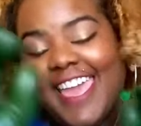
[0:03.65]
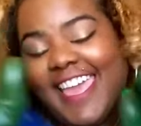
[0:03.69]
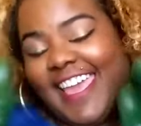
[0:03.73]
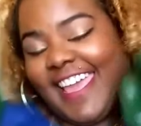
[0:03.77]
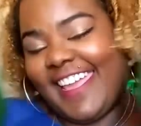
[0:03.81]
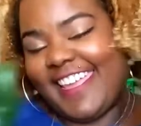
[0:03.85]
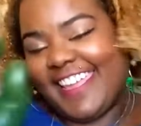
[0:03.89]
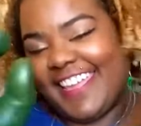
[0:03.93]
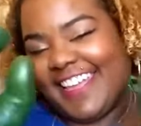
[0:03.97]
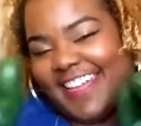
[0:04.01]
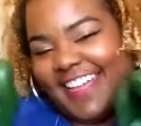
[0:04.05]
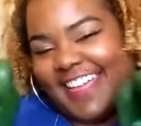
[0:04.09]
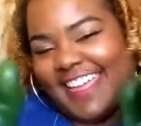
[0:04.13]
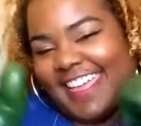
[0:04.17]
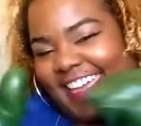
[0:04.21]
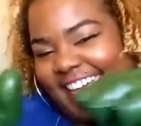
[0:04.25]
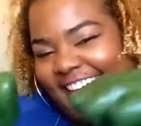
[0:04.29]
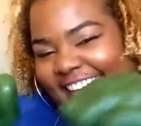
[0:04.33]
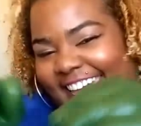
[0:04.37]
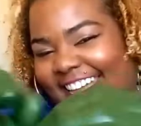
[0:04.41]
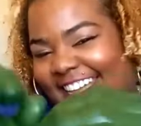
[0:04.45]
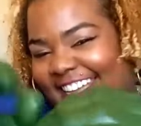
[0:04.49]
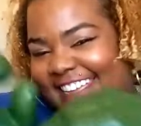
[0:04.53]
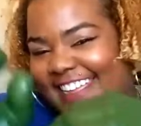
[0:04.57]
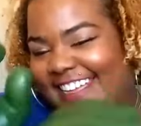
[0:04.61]
Hey y'all,
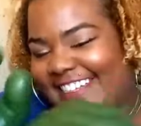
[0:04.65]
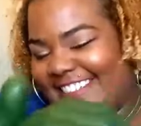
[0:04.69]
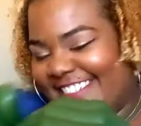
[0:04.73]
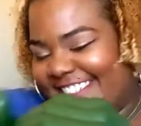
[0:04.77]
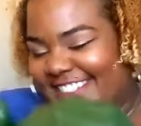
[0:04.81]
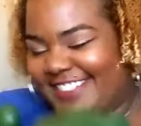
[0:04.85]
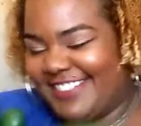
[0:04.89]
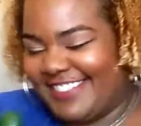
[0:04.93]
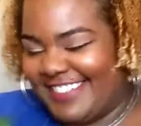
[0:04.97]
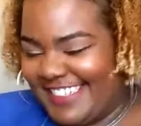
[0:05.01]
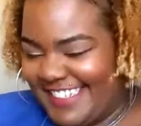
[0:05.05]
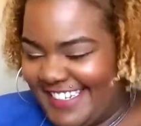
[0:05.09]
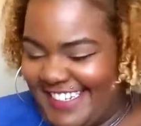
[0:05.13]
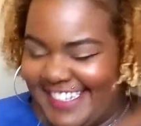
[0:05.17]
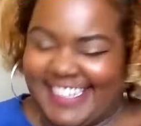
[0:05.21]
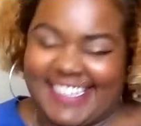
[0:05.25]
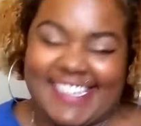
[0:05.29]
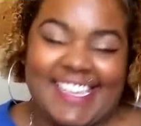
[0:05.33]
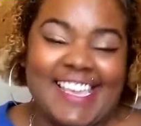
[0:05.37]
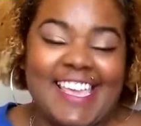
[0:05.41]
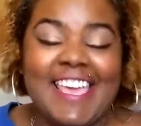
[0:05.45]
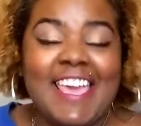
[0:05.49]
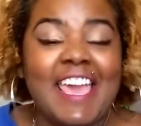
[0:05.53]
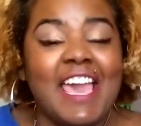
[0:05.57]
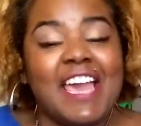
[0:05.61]
hey, how y'all doing?
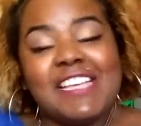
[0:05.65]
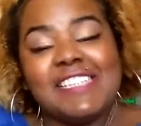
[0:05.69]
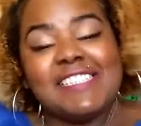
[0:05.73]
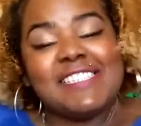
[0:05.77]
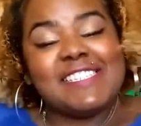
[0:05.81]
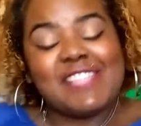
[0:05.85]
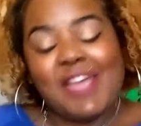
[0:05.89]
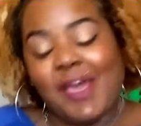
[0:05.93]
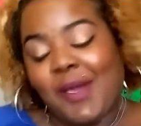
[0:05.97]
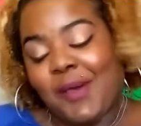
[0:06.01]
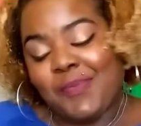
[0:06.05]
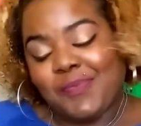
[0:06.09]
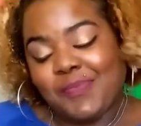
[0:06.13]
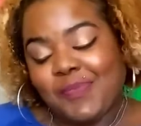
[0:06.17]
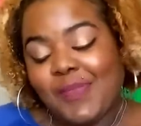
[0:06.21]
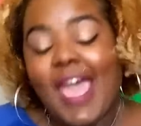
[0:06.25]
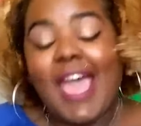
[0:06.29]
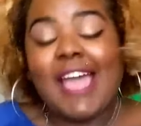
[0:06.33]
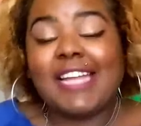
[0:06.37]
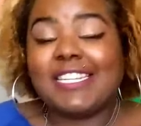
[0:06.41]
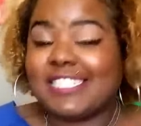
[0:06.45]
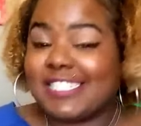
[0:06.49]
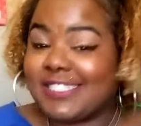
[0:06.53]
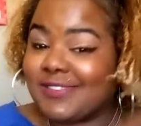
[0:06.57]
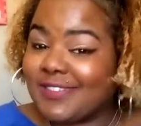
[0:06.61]
So,
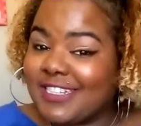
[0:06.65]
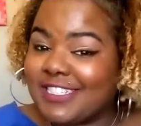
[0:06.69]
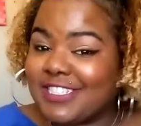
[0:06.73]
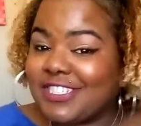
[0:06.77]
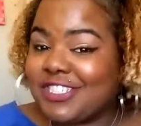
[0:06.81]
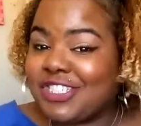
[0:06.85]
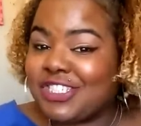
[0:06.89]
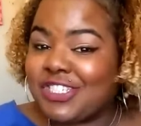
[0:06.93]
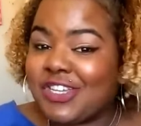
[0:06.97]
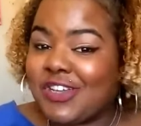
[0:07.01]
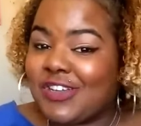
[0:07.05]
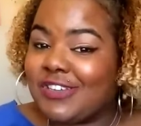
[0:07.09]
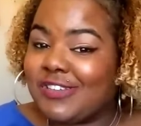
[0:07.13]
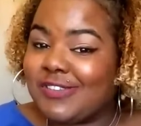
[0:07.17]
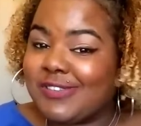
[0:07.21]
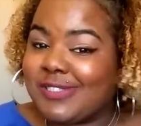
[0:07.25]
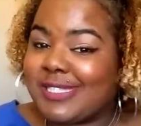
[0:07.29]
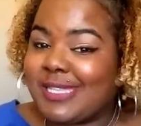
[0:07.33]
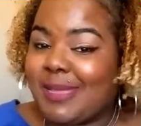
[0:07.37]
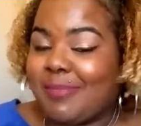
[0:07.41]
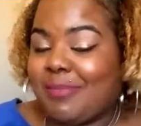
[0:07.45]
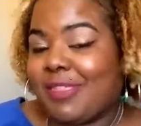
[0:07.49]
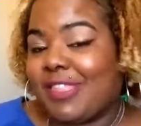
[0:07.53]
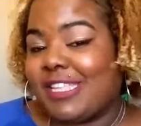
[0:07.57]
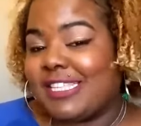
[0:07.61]
I just wanted to show you
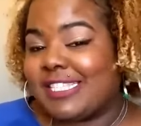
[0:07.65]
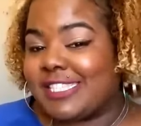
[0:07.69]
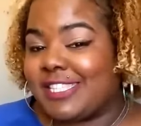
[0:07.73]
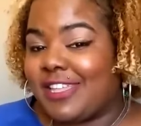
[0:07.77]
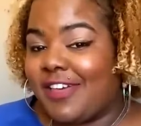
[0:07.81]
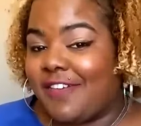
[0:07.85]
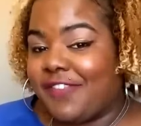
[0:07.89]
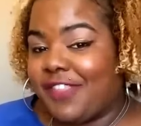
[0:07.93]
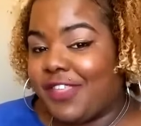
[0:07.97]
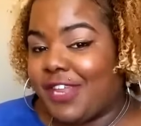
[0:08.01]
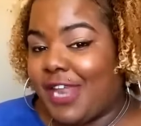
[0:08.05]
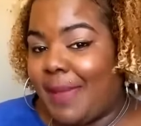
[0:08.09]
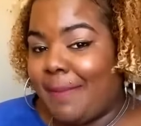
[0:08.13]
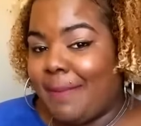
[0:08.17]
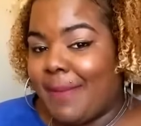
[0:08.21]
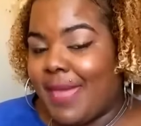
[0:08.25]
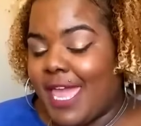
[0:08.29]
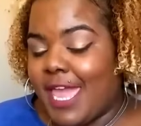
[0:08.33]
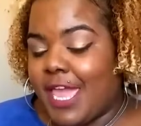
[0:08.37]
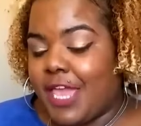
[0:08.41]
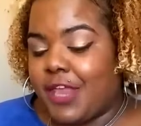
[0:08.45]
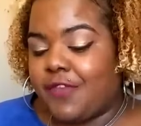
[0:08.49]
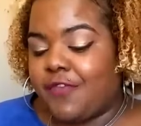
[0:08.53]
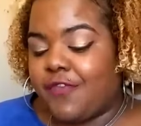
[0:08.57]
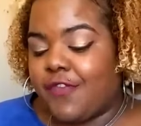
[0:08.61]
some of the stuff that I
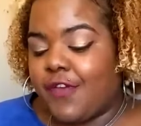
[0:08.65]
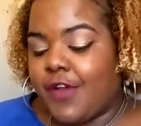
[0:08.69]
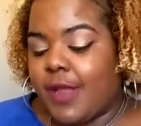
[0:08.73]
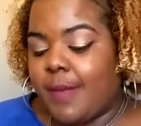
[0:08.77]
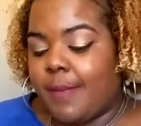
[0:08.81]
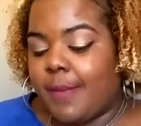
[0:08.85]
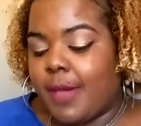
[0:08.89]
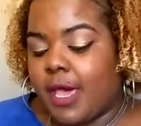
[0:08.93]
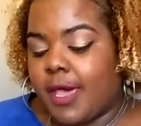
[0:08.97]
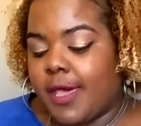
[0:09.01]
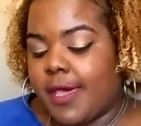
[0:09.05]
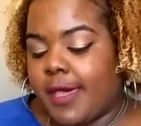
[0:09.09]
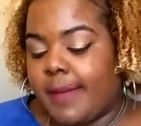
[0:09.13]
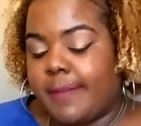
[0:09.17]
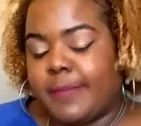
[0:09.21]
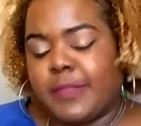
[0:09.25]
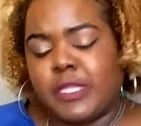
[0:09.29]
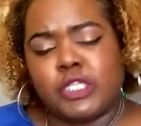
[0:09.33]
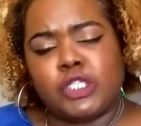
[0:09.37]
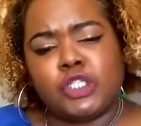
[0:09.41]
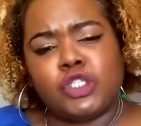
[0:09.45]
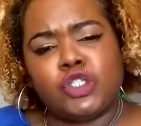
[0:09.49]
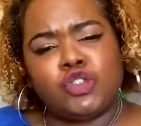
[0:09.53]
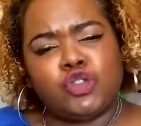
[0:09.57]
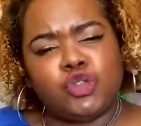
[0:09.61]
made from
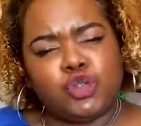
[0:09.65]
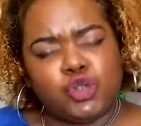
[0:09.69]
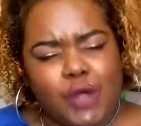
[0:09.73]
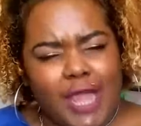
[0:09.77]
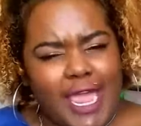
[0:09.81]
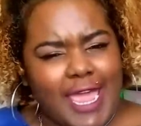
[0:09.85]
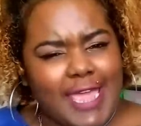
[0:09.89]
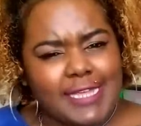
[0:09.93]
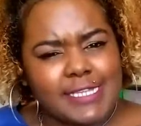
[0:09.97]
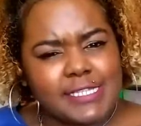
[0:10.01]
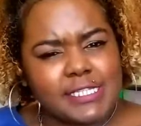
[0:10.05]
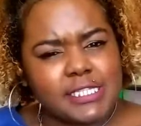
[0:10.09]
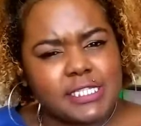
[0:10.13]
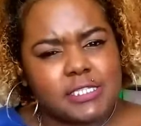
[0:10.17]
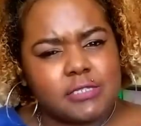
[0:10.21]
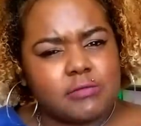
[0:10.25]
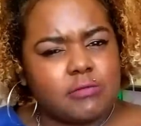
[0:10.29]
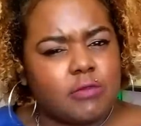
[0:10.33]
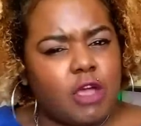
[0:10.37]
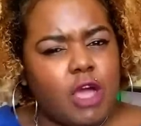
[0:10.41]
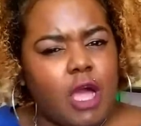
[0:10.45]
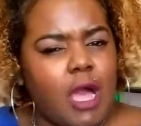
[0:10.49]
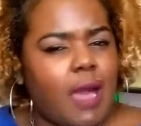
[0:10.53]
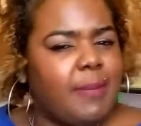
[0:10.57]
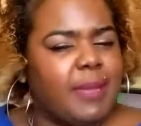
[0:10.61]
this Drax
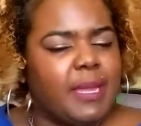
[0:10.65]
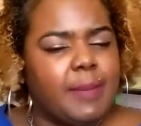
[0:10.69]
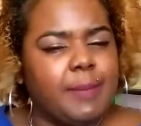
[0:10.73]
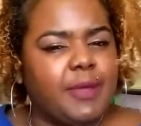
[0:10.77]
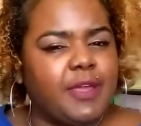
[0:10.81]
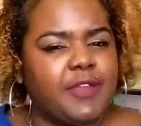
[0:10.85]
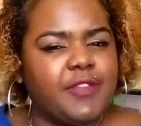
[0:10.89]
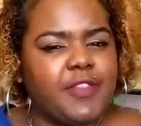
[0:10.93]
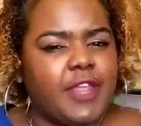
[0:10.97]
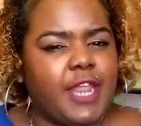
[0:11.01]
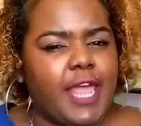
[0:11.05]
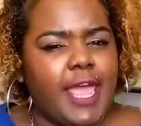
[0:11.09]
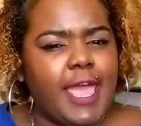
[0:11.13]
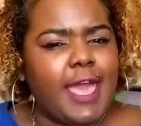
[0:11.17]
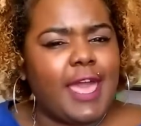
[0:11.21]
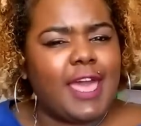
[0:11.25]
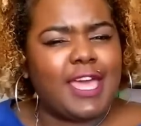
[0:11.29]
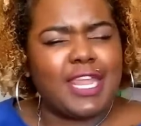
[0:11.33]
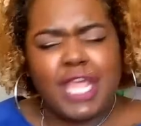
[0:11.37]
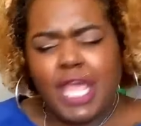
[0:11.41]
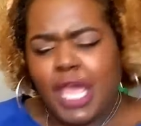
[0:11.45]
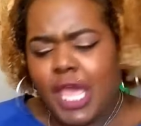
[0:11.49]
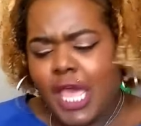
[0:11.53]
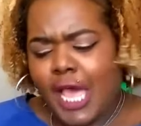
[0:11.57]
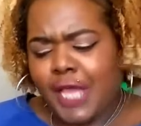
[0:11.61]
comic book that I
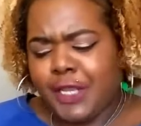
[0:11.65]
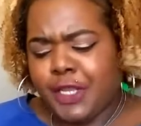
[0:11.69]
had.